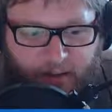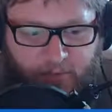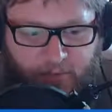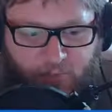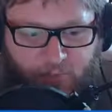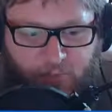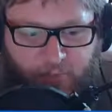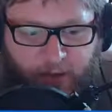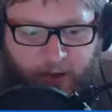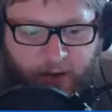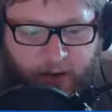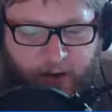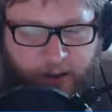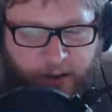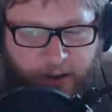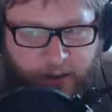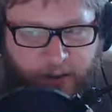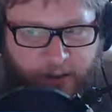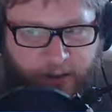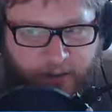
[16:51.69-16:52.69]
a
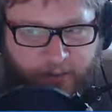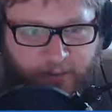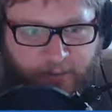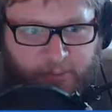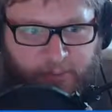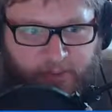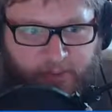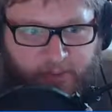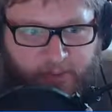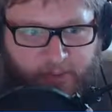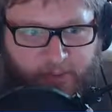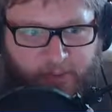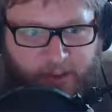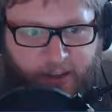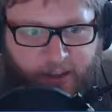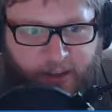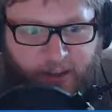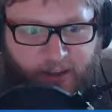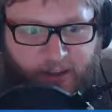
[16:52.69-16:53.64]
very specific,